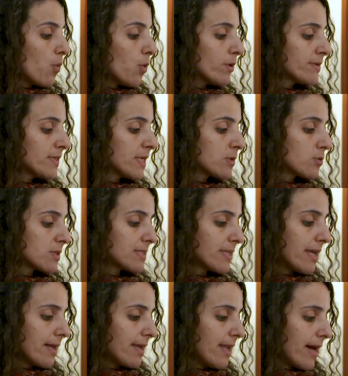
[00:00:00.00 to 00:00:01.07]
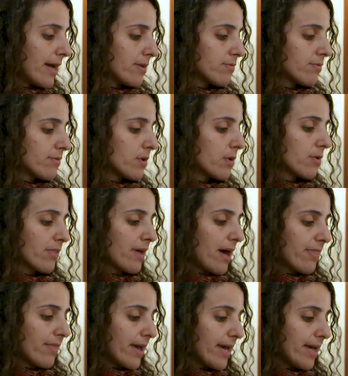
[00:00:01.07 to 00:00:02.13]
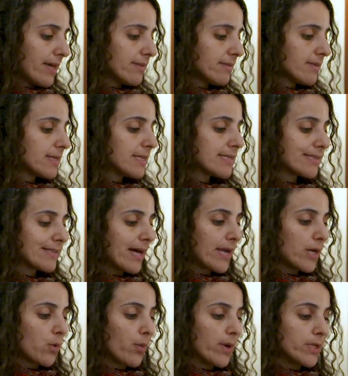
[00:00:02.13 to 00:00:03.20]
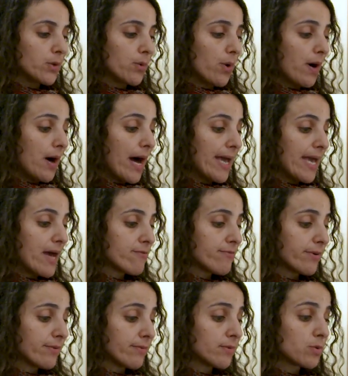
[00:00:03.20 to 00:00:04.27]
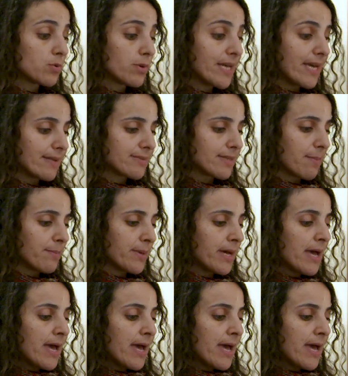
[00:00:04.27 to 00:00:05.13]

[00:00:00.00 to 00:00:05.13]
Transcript: Wanting to stay alive, on the other hand, is like when I have to get up